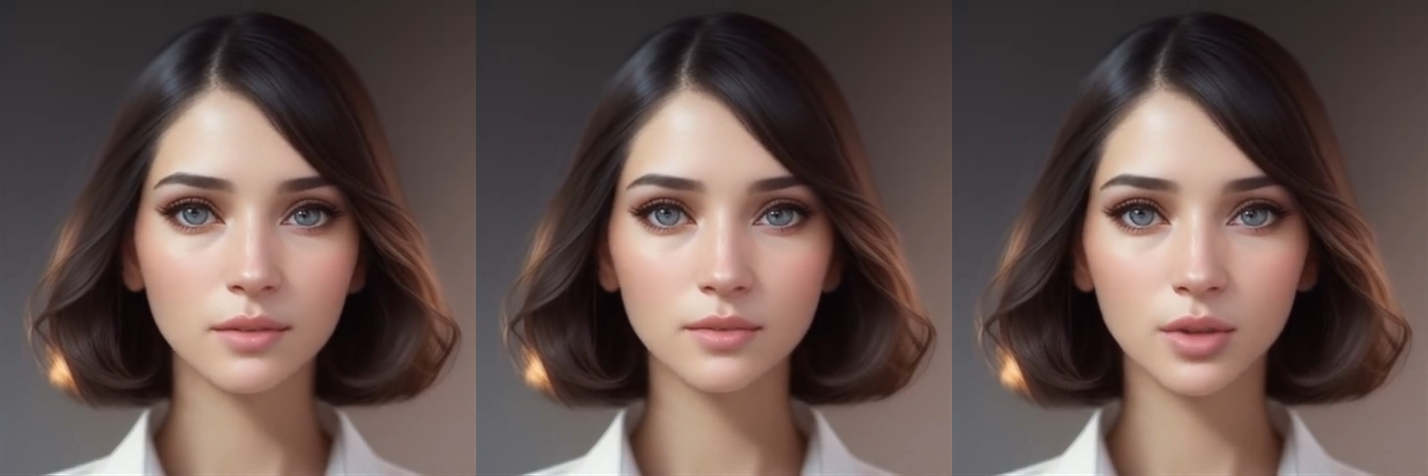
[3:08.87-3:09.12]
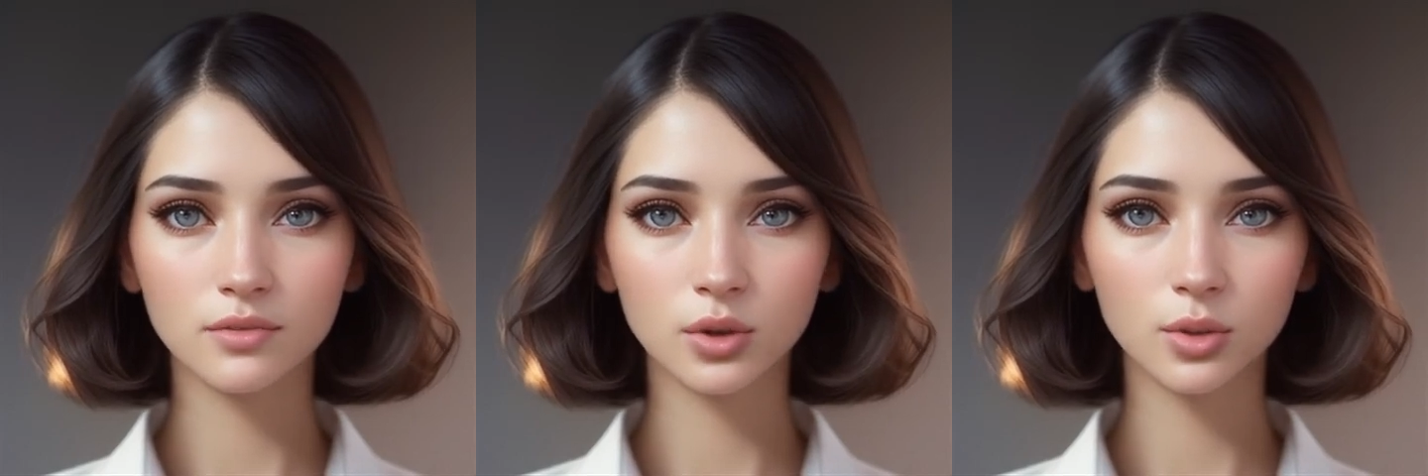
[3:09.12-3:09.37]

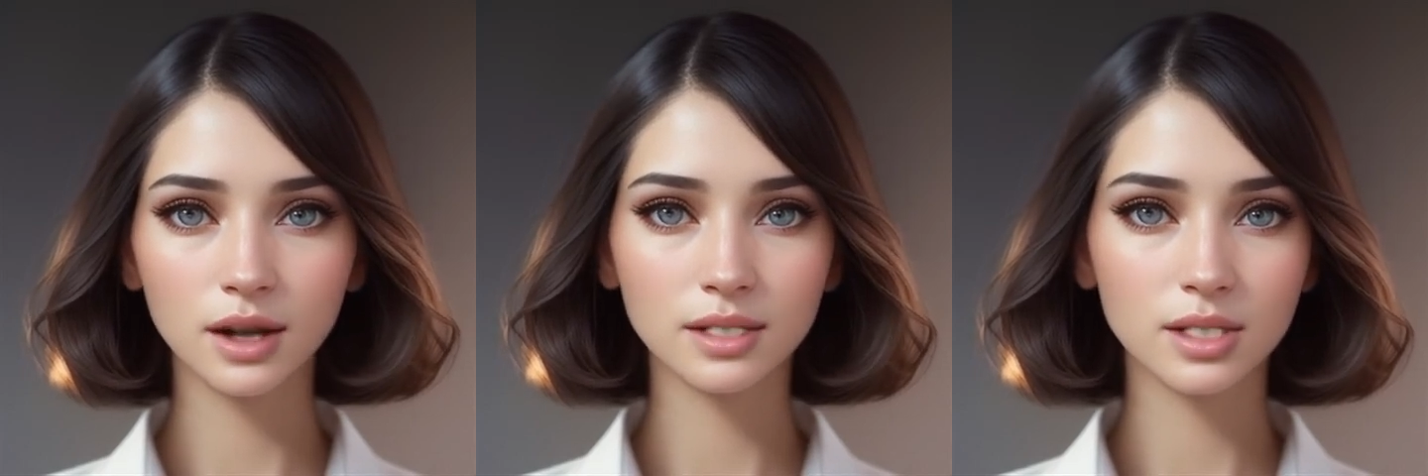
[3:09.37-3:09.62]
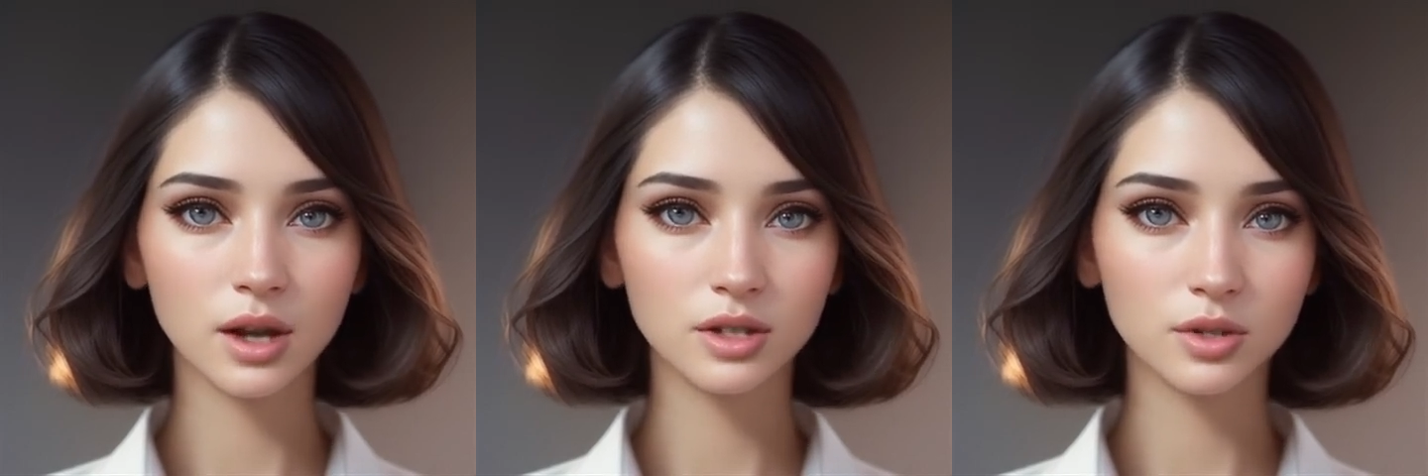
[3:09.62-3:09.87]
Performing
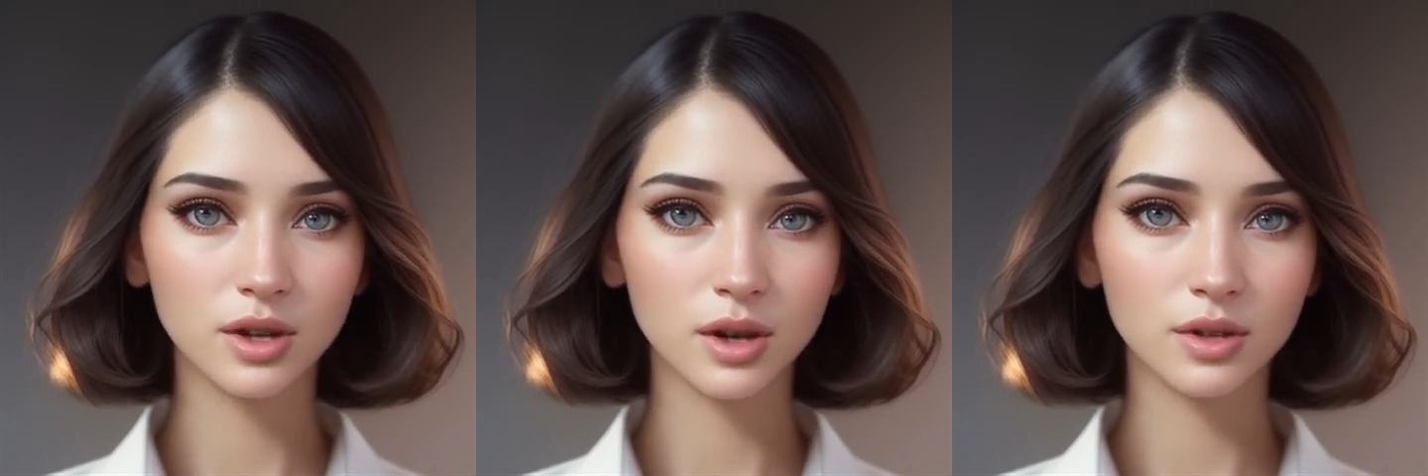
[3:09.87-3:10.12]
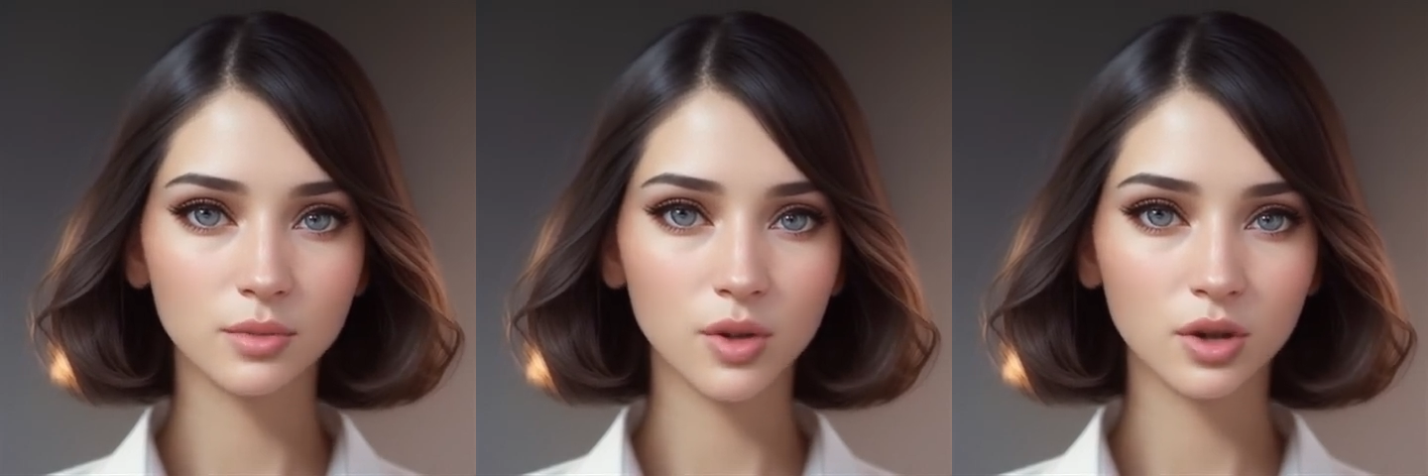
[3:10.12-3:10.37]
surgery
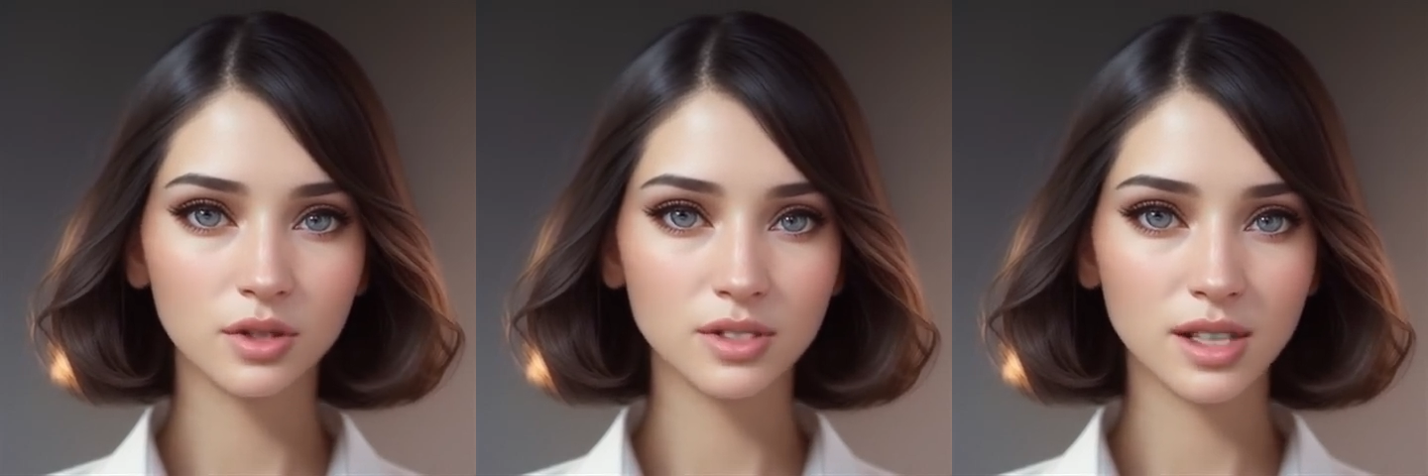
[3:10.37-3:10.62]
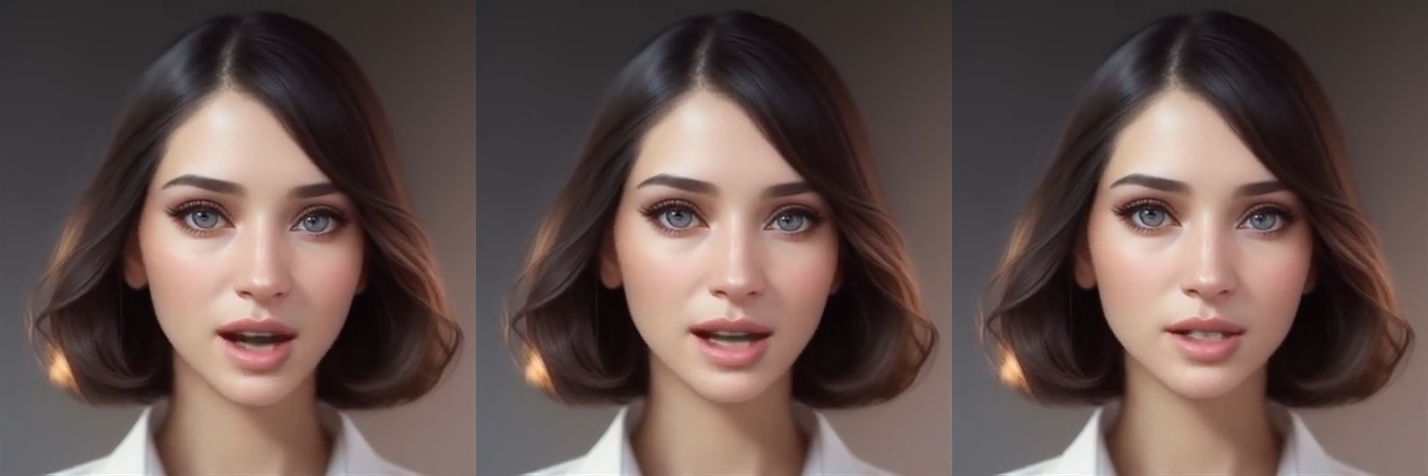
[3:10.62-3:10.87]
on the wrong
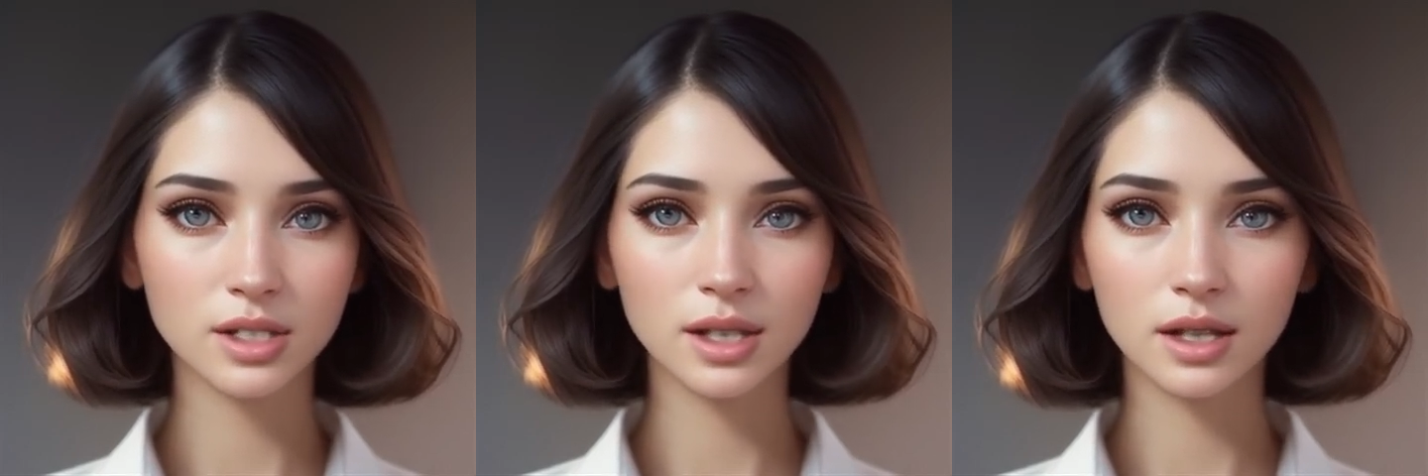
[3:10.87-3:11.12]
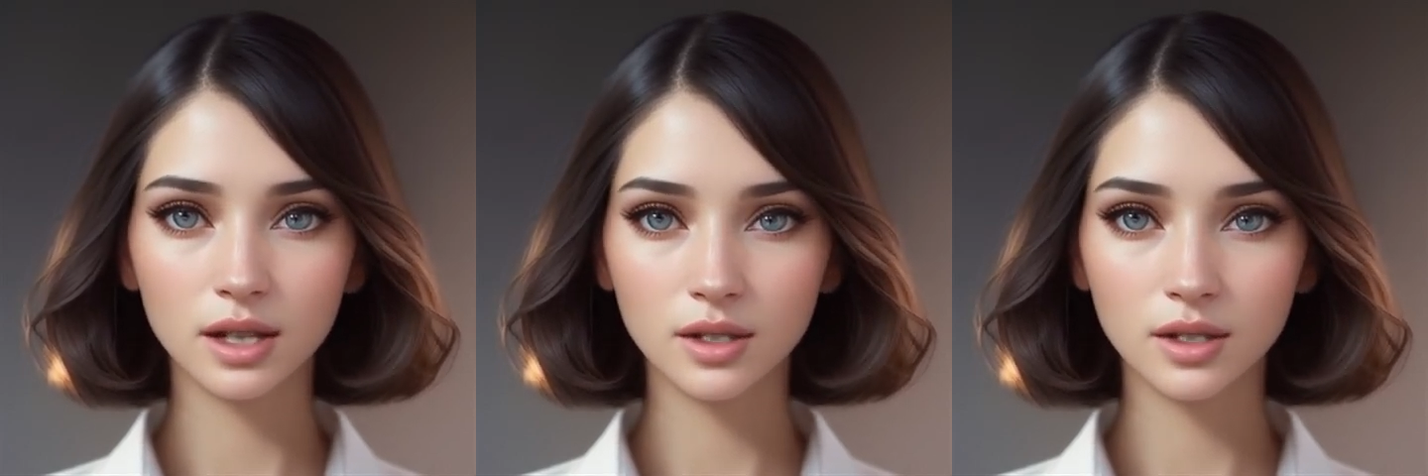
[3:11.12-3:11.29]
site,